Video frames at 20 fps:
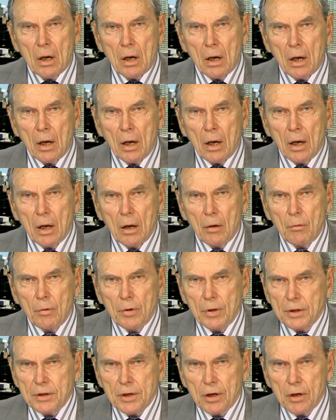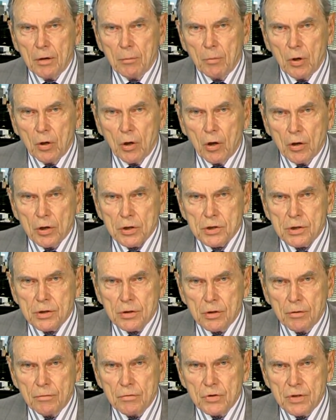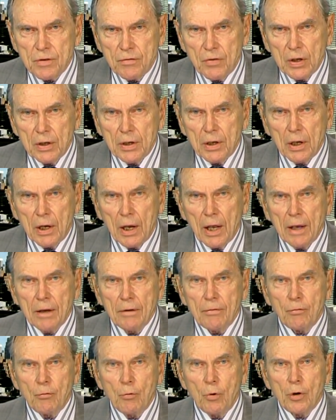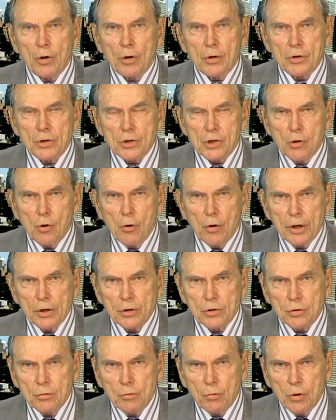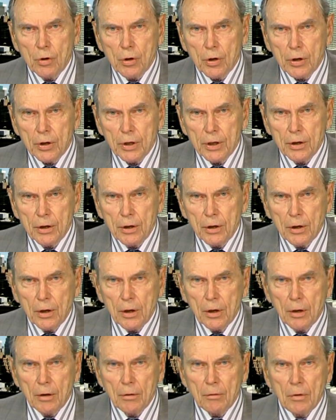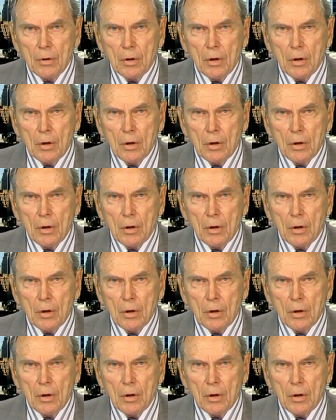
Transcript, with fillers: uh, with a terrible loss of civilian life, workers going to work in uh,